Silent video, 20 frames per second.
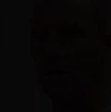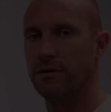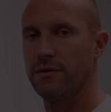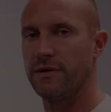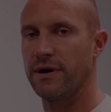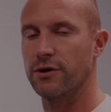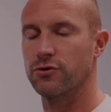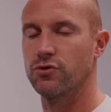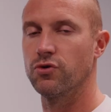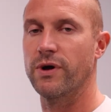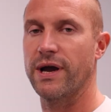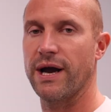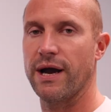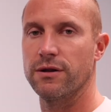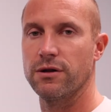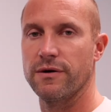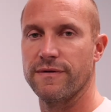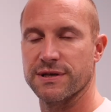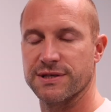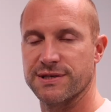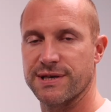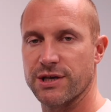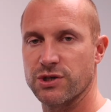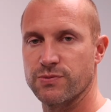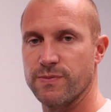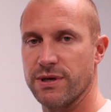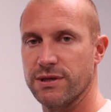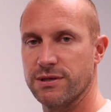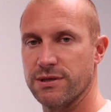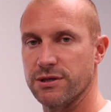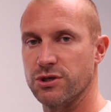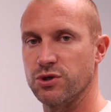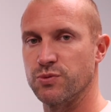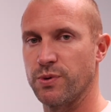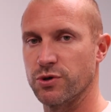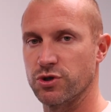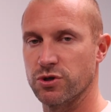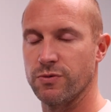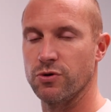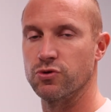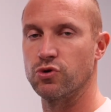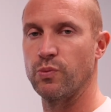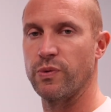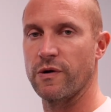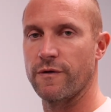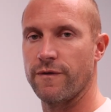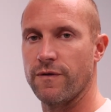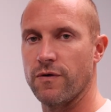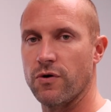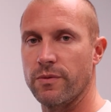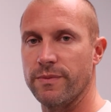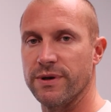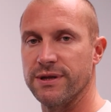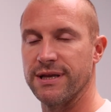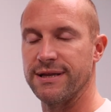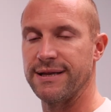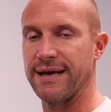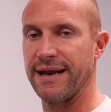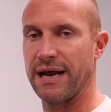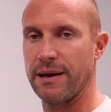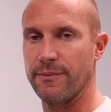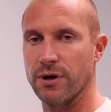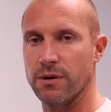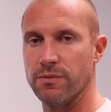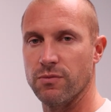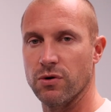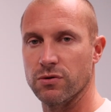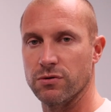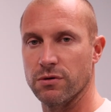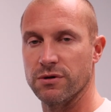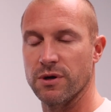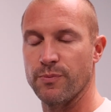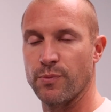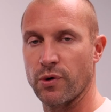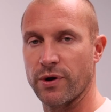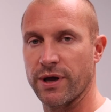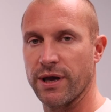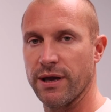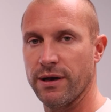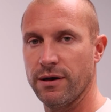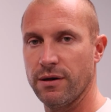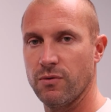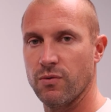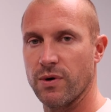There are two kinds of assessments that is possible to perform in the dynamic mode on the ProKin.